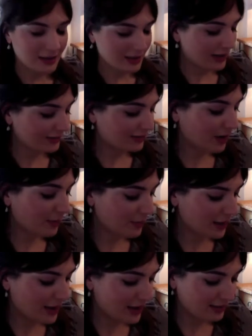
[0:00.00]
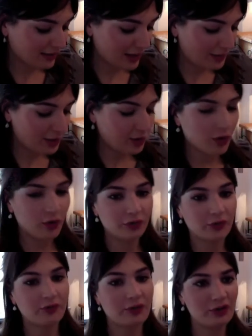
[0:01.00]
Next up is Abel &
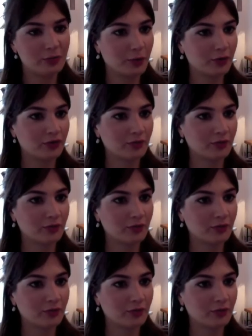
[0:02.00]
Cole's Veg Box